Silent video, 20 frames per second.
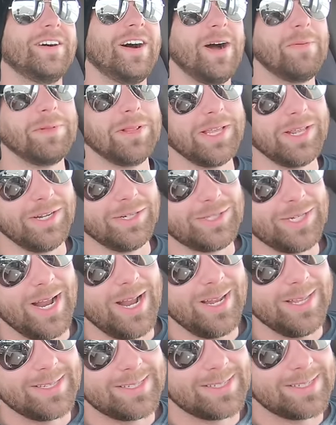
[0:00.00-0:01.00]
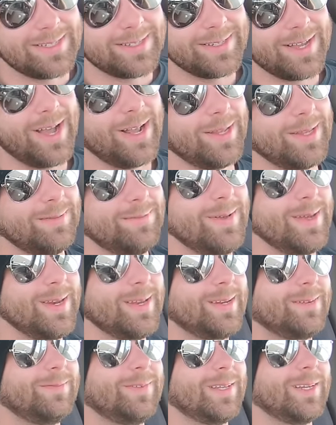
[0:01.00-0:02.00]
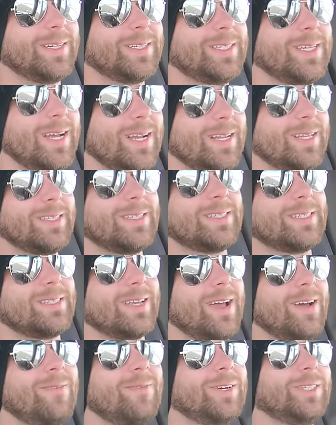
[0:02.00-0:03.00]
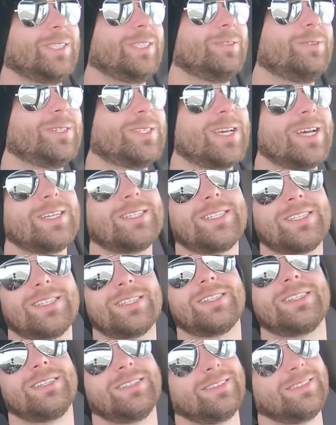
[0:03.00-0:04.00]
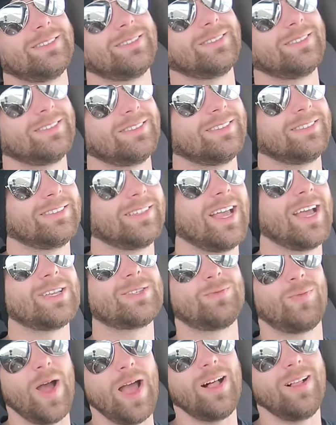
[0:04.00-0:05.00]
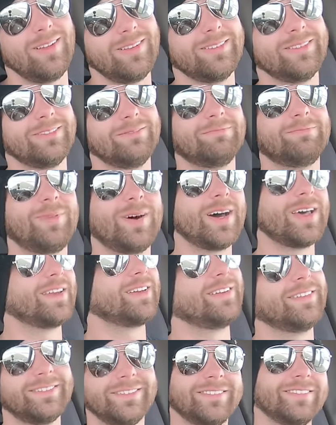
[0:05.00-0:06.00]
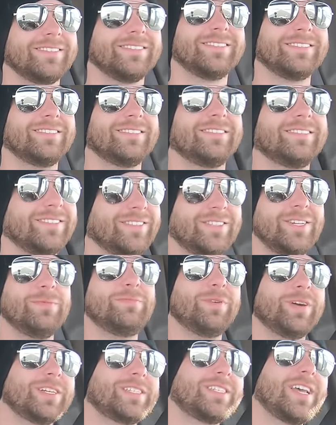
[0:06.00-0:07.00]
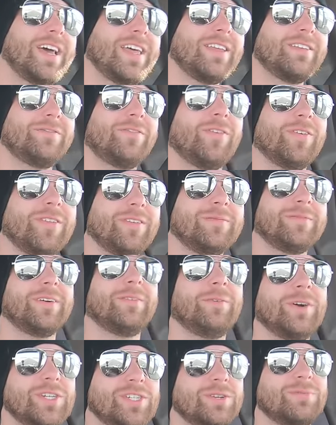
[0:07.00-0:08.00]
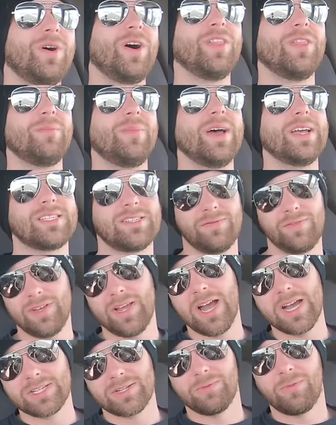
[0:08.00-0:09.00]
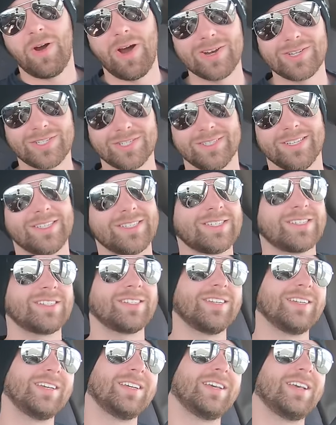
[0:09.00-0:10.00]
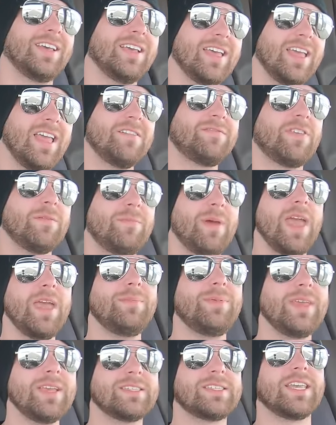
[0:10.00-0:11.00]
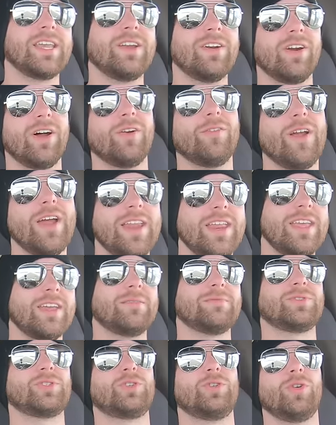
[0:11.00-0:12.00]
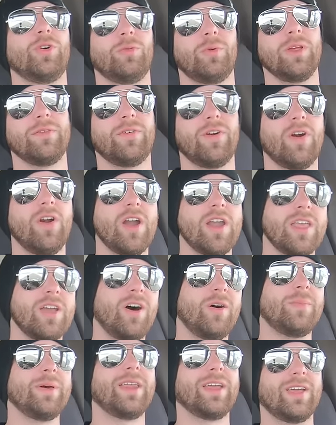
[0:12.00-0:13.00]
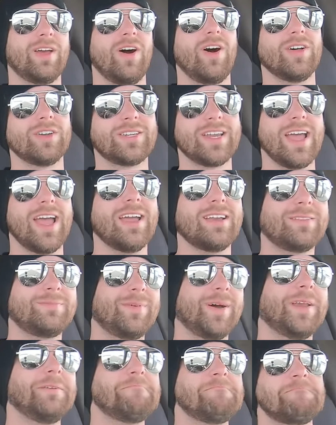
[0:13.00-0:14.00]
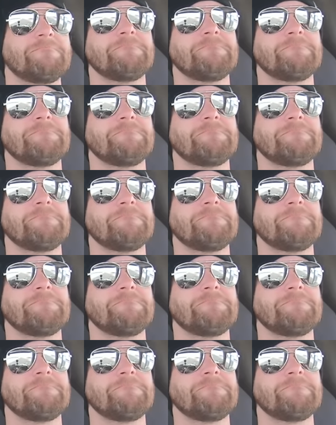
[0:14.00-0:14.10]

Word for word: I'm a little jealous. I'll admit it, a little jealous. I wish it was us as well, but super excited for them and wish them all the best. If you guys are watching this, if the baby is here already, I'm sure we've already all been in contact, but